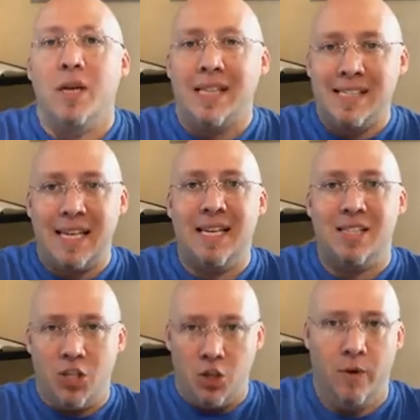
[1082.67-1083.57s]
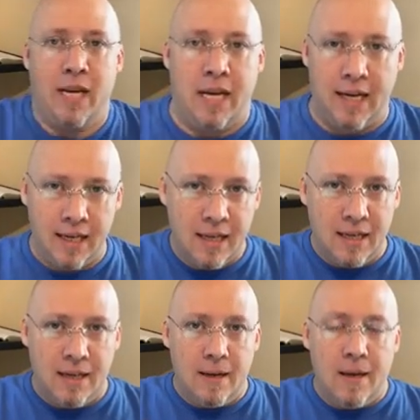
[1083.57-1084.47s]
what he says to you and I,
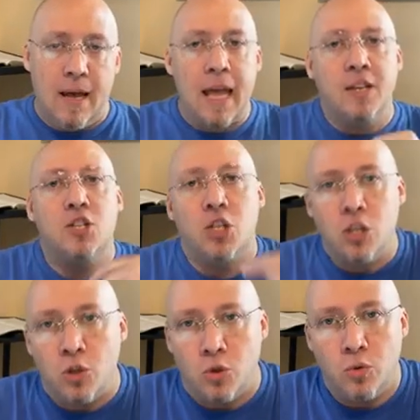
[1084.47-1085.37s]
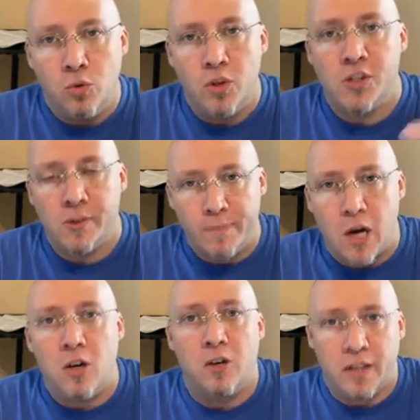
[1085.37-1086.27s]
and to the
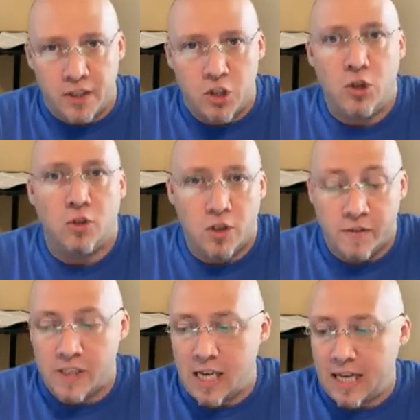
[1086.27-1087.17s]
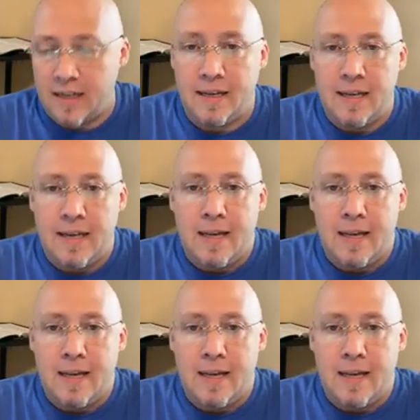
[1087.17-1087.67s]
spawn and the children of Satan.